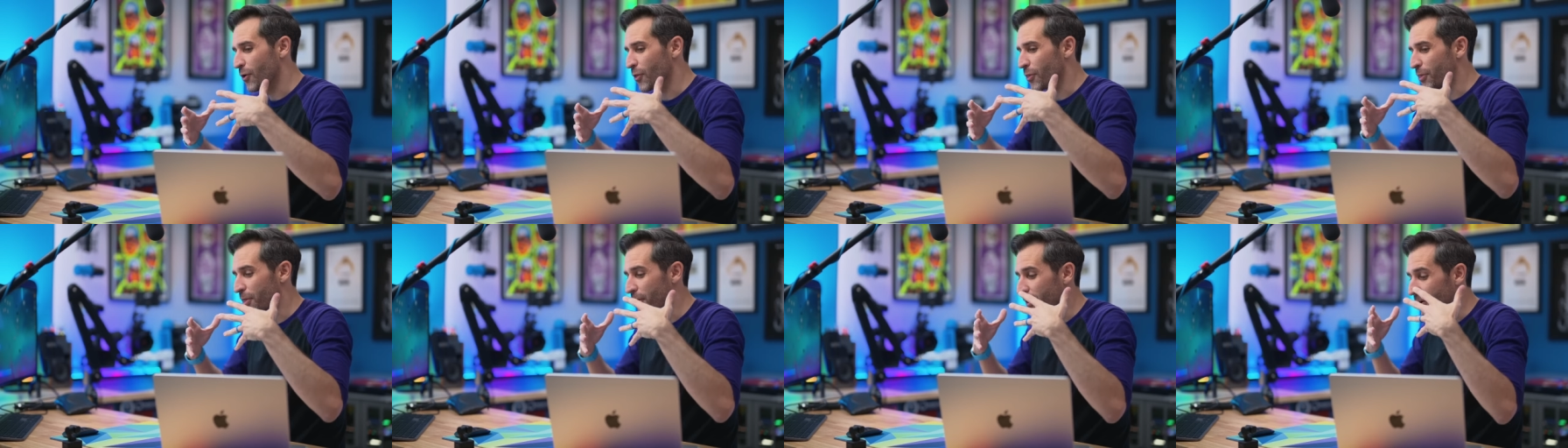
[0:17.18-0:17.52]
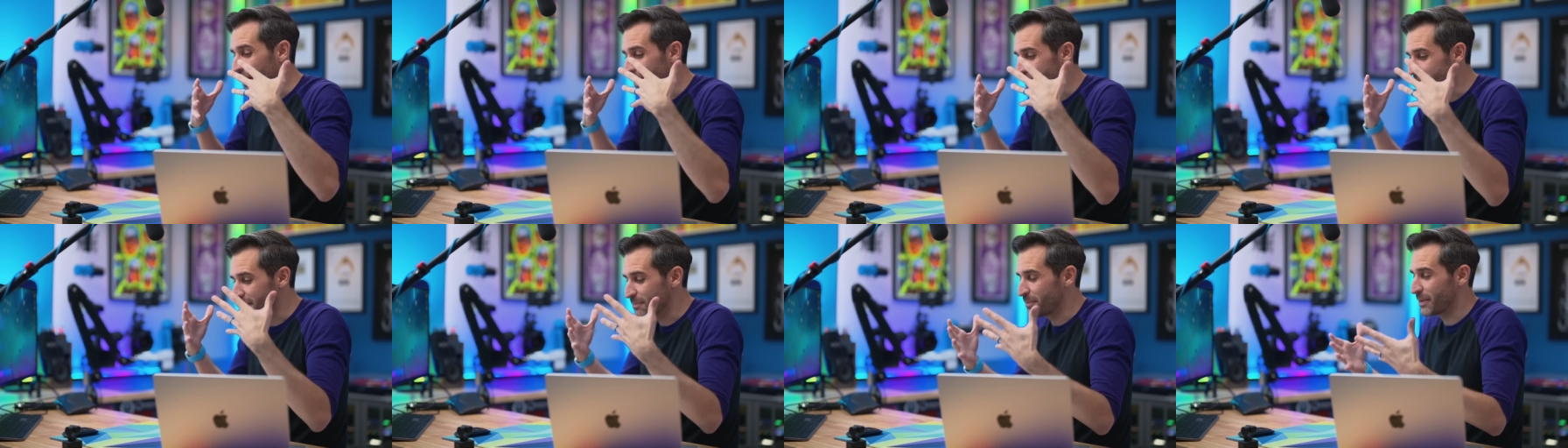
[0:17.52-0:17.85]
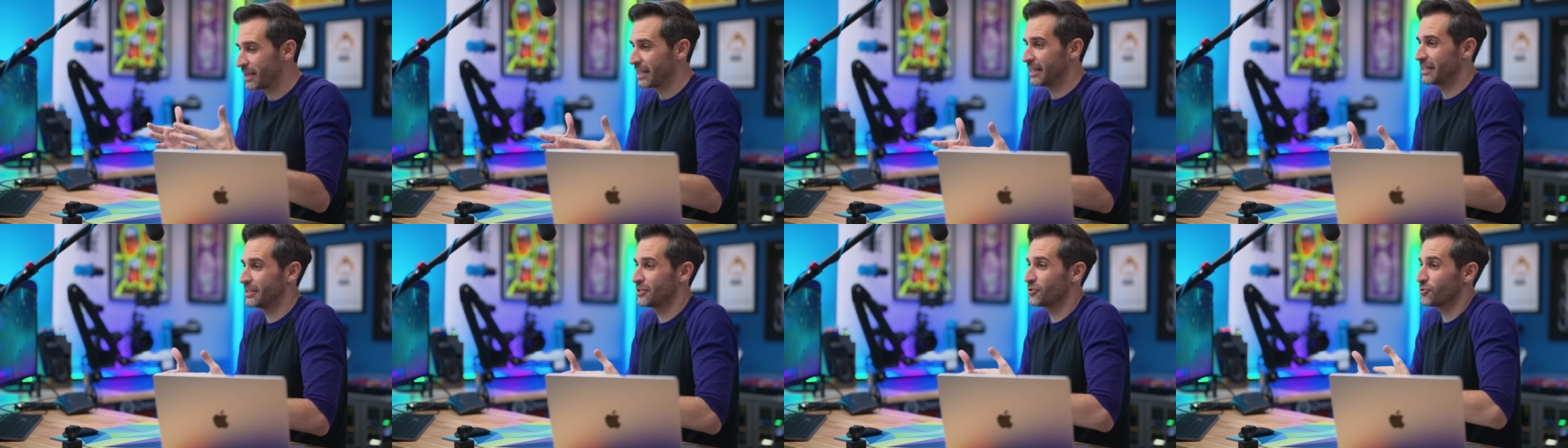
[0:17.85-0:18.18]
there has
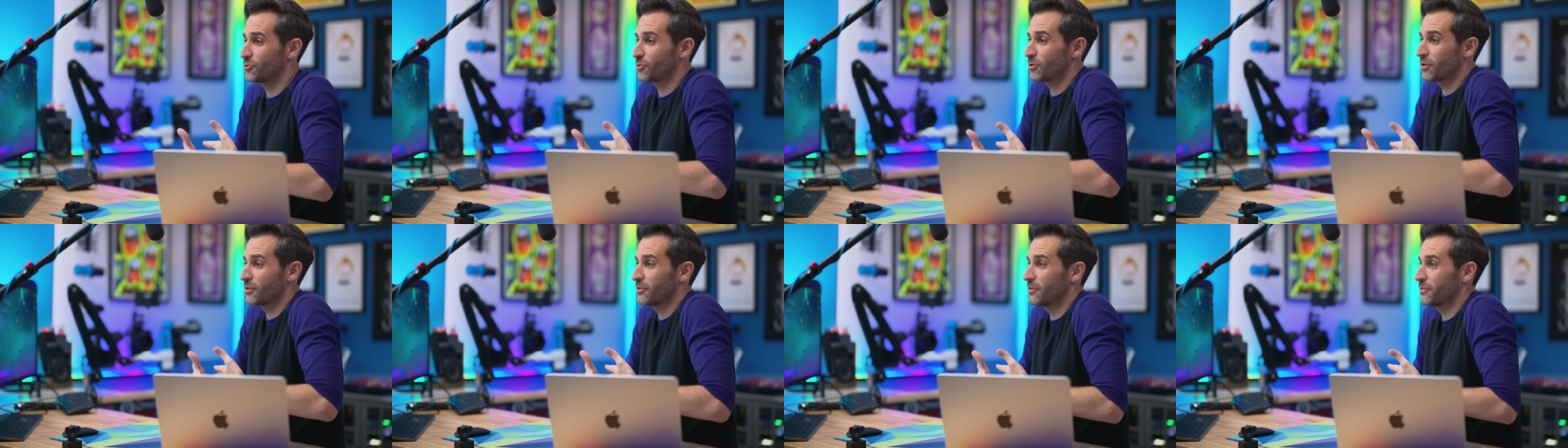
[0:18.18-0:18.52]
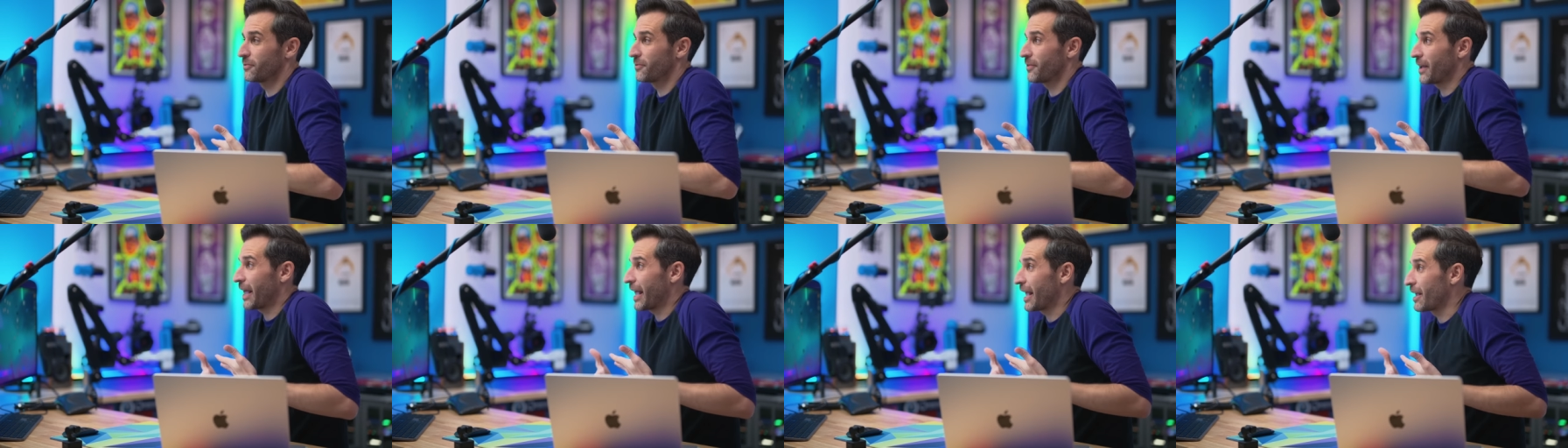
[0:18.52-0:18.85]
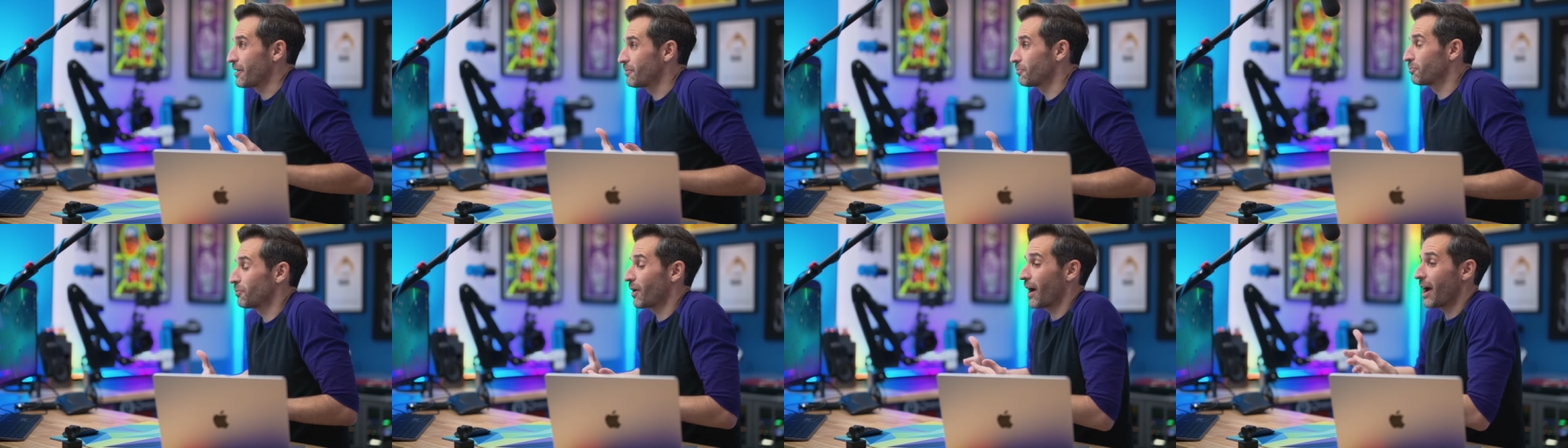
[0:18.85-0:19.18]
been sort of a
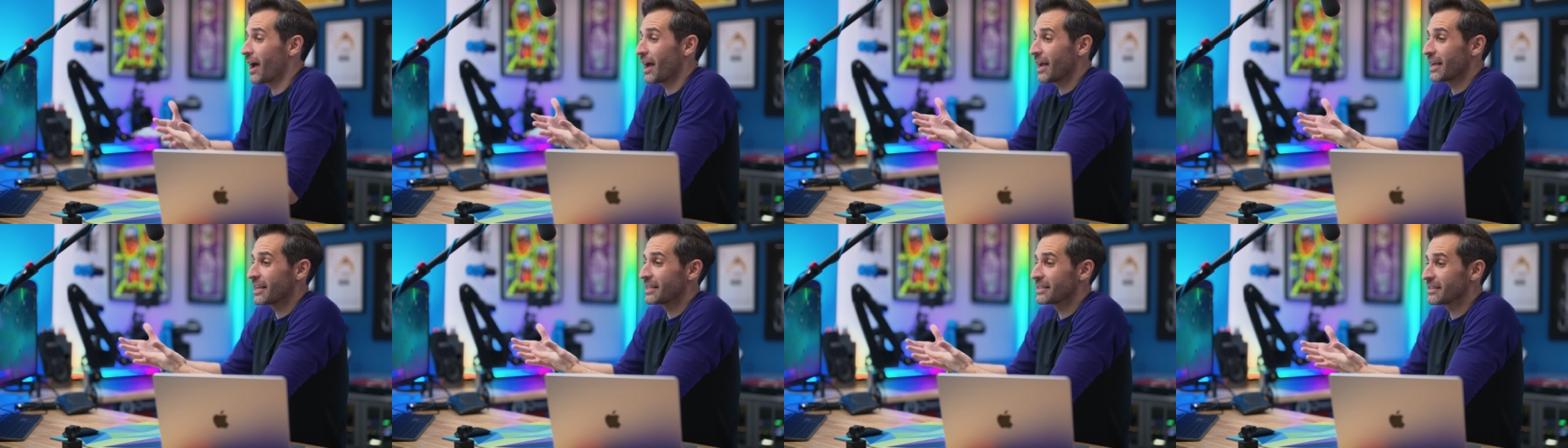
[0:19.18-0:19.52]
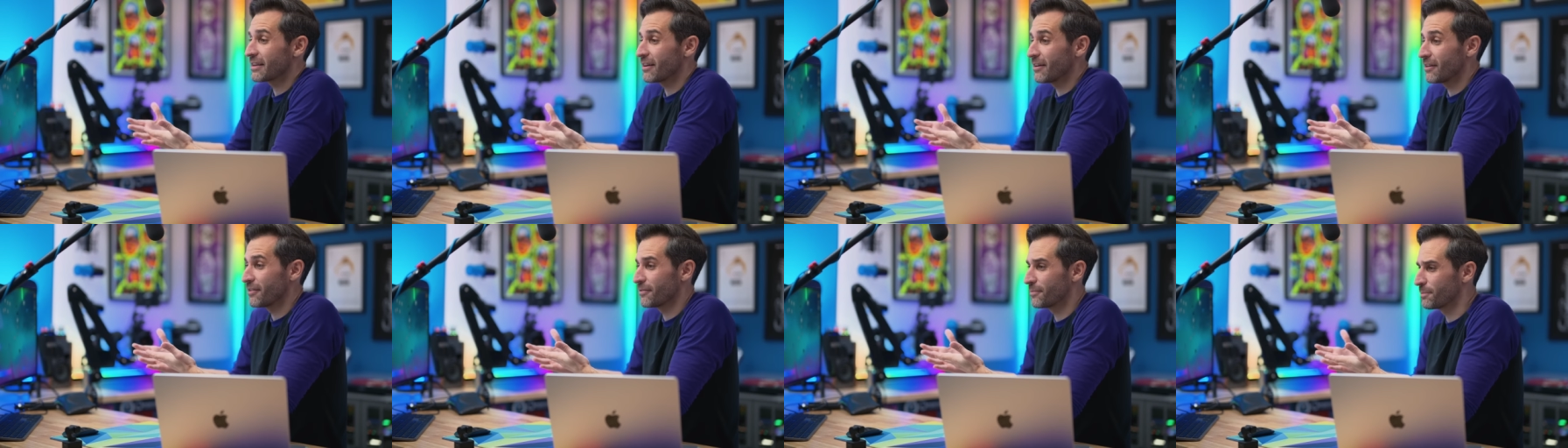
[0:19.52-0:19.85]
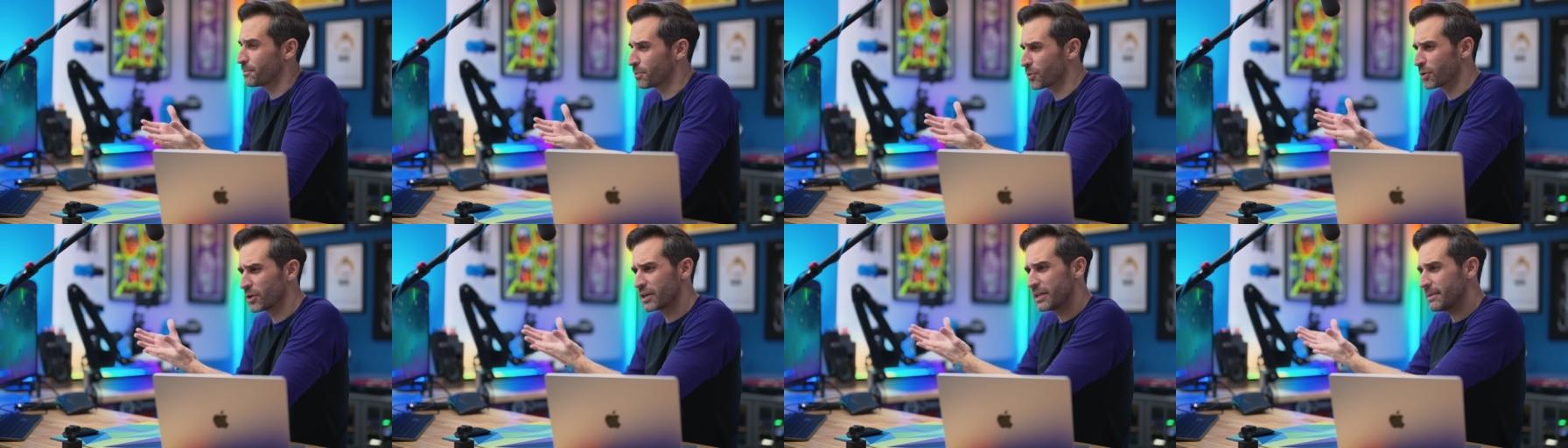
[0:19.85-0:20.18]
rise of
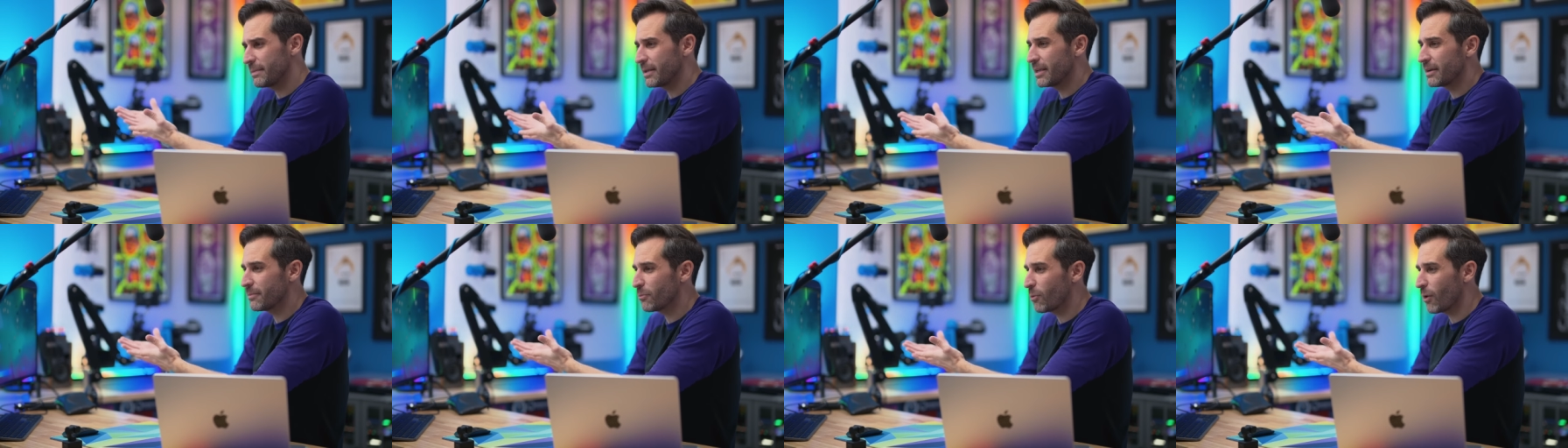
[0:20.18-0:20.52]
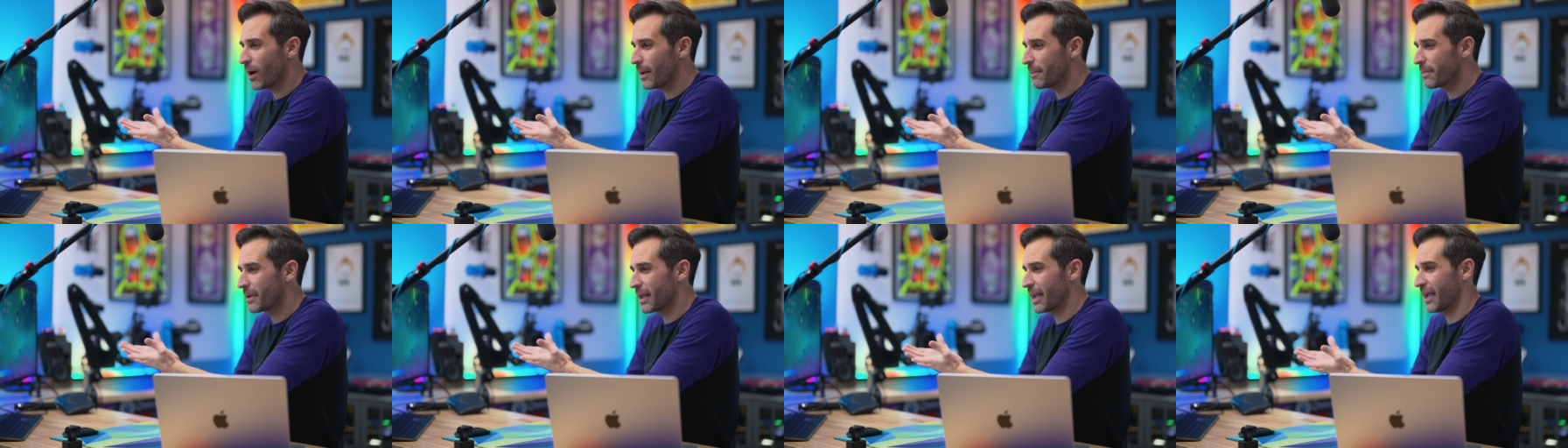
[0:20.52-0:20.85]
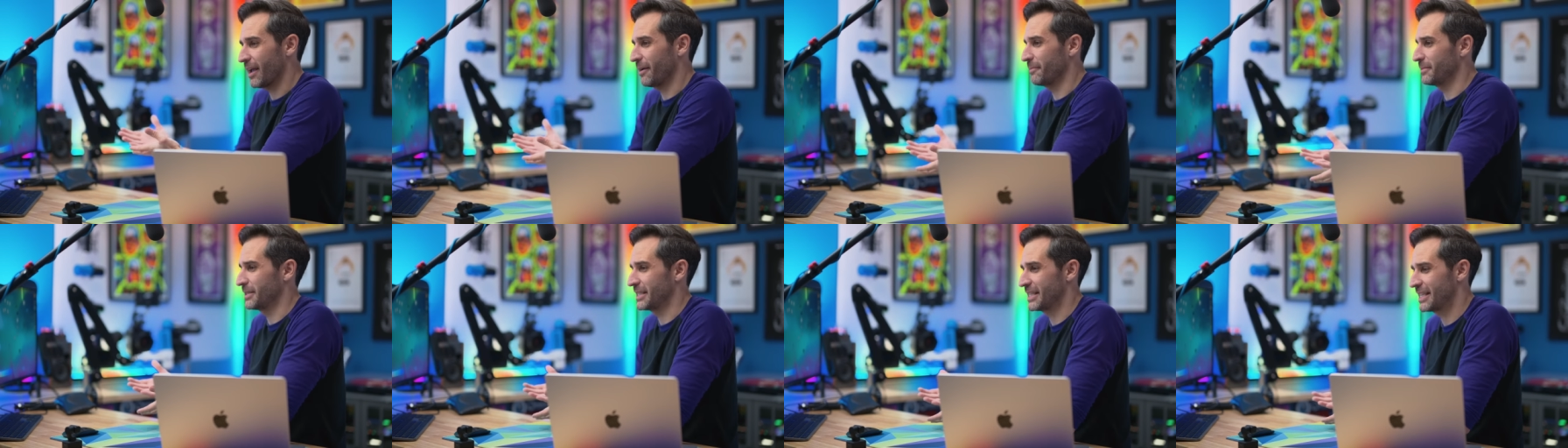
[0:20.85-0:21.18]
premium
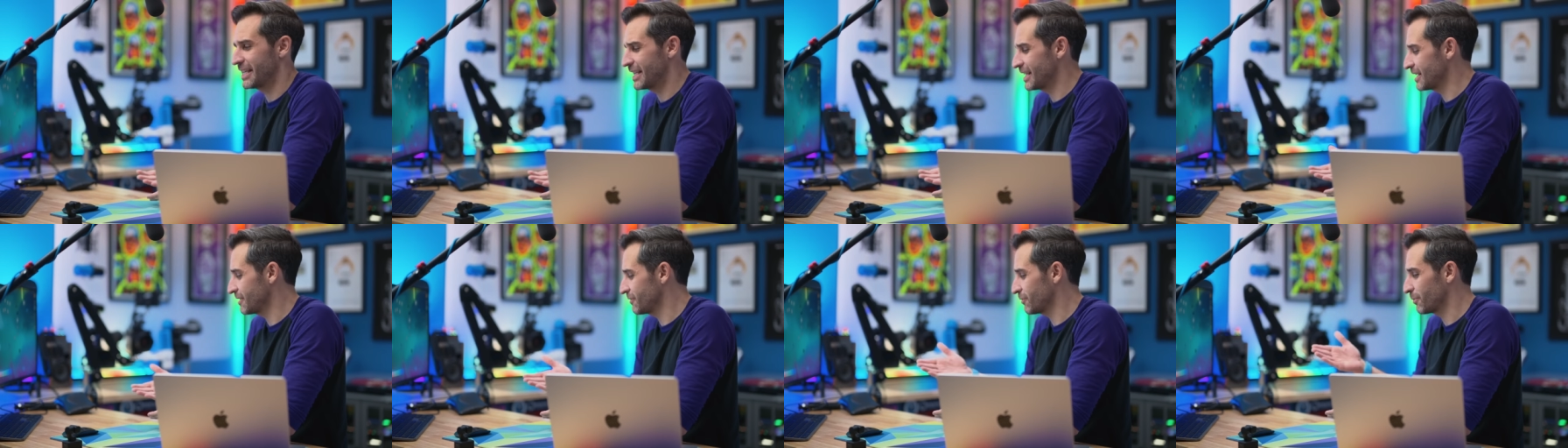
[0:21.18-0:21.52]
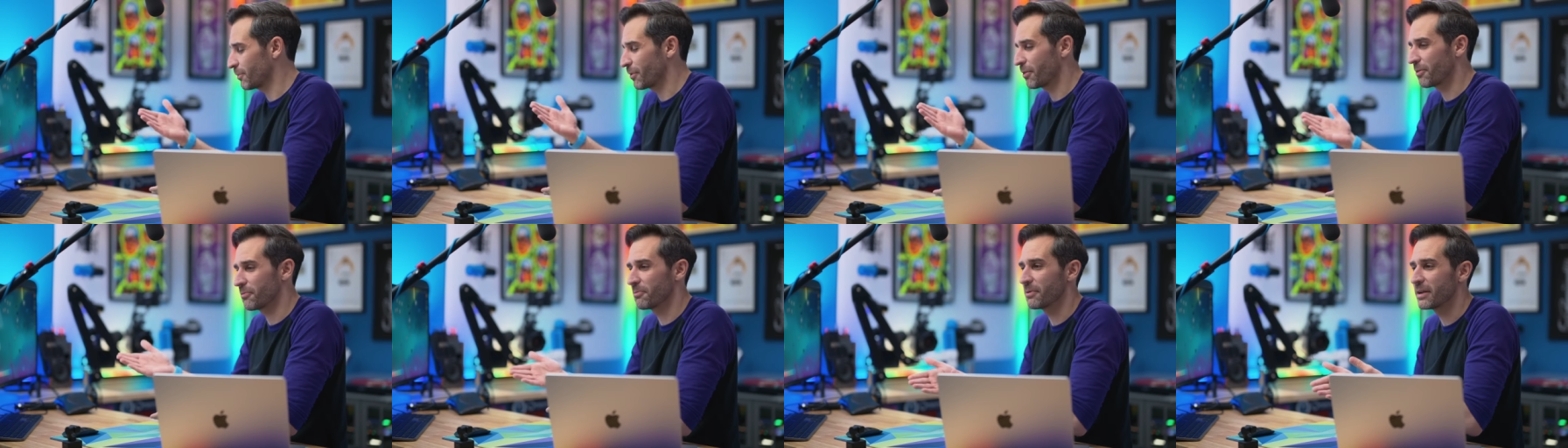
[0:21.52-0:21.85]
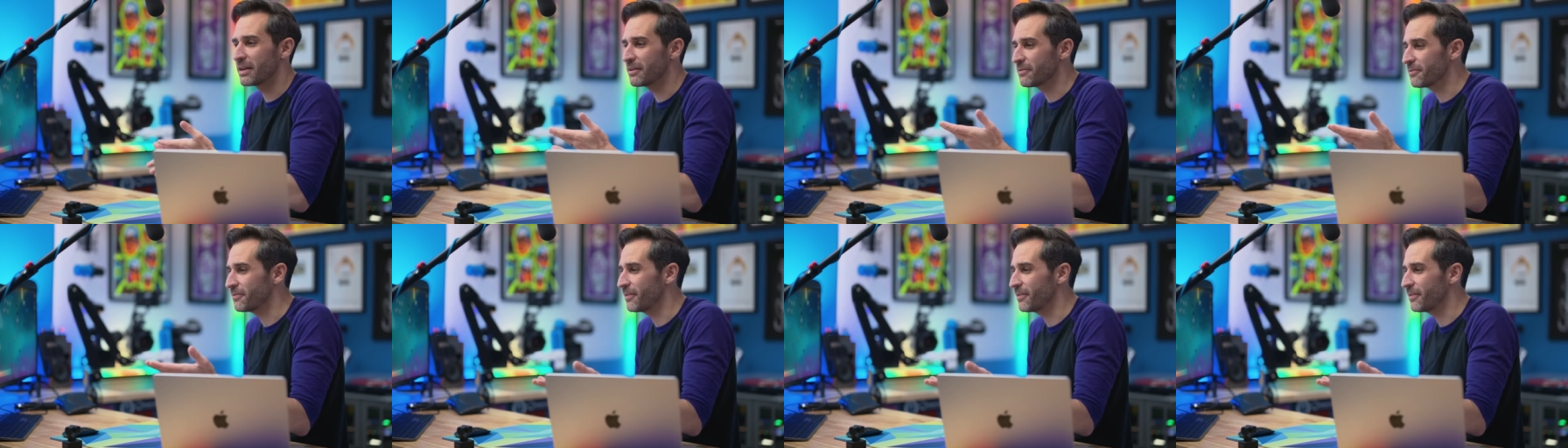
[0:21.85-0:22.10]
webcams, things from three hundred to